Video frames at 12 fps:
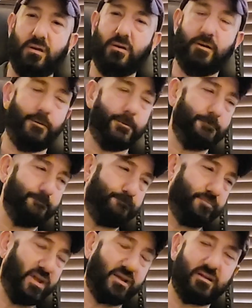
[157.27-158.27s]

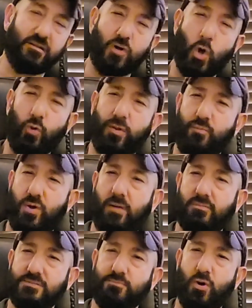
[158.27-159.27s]
The Golden
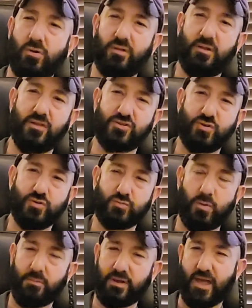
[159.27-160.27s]
Promise barley that's used
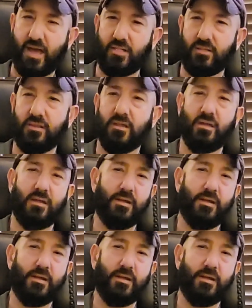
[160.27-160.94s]
with MaCallan,